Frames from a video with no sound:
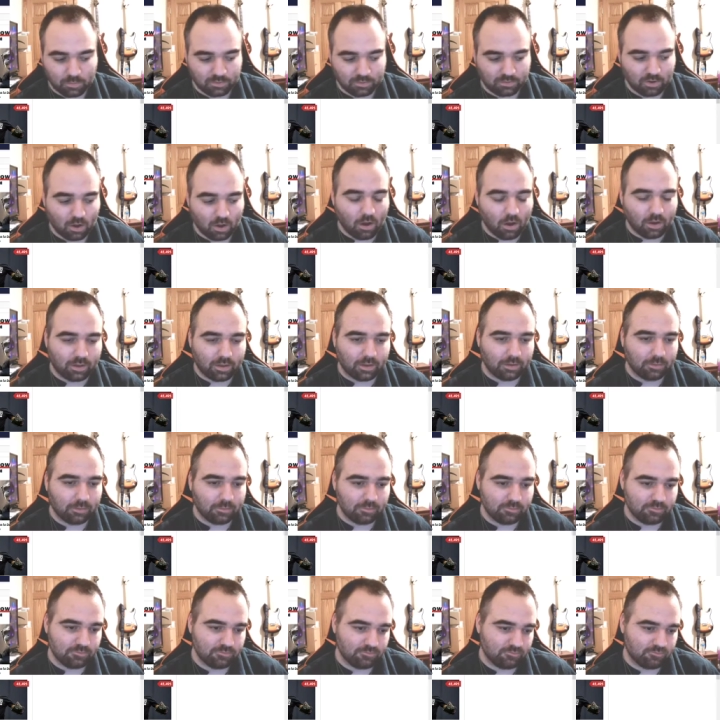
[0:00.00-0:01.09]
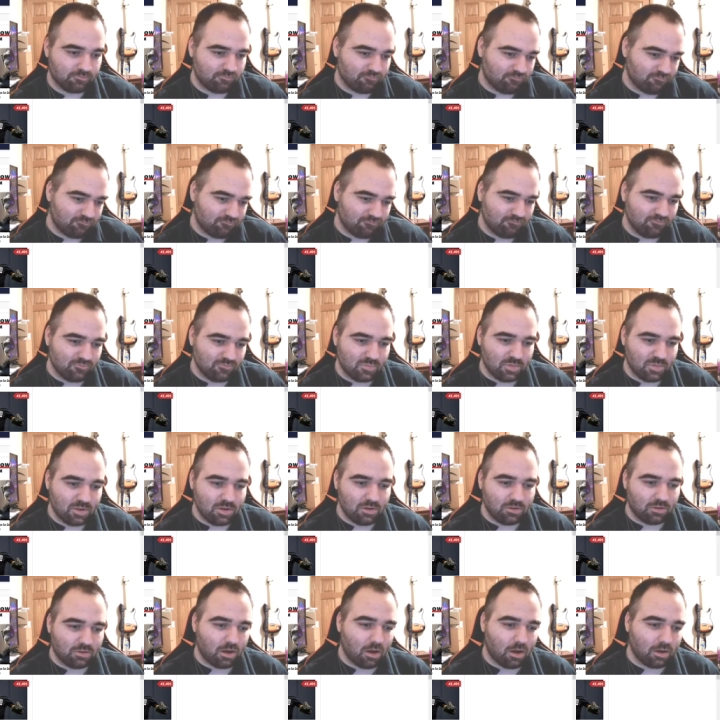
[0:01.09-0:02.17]
talking
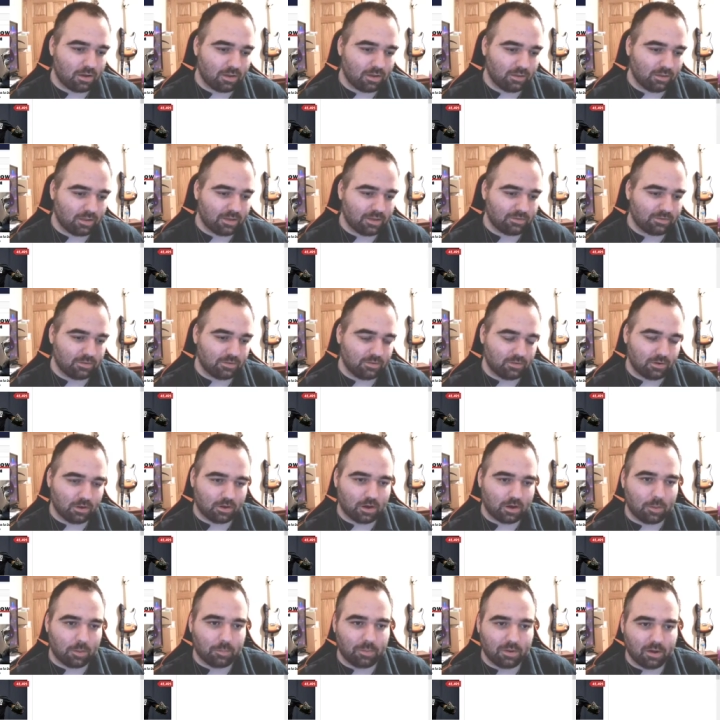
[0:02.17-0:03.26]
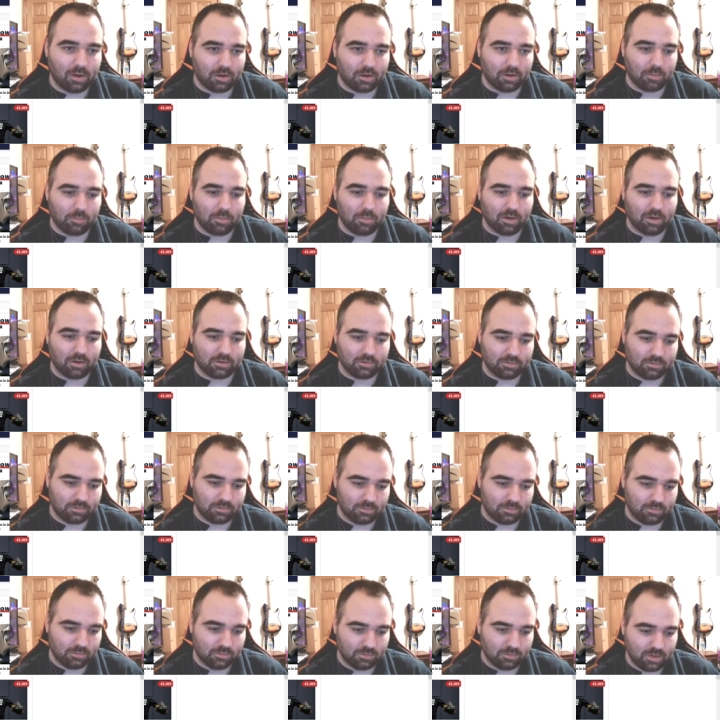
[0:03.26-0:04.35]
less than a couple $100
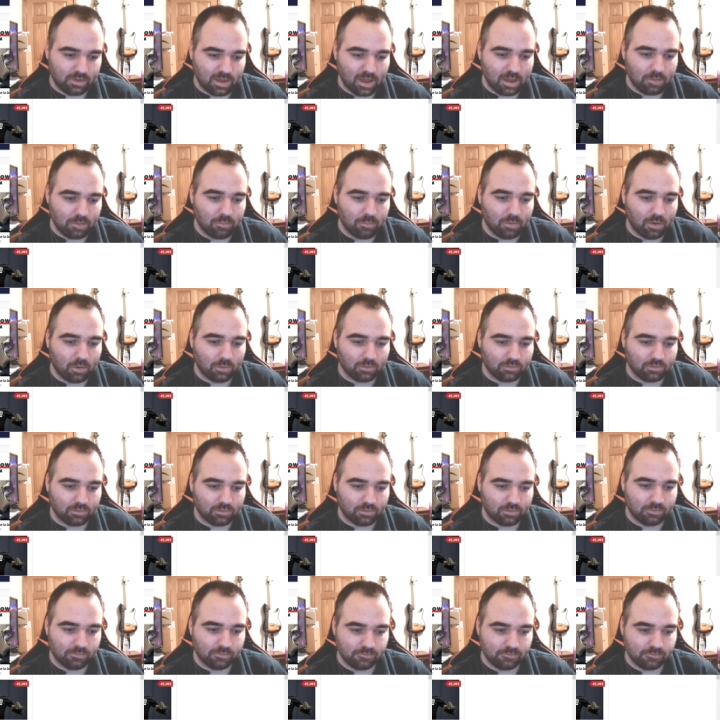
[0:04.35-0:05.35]
at most.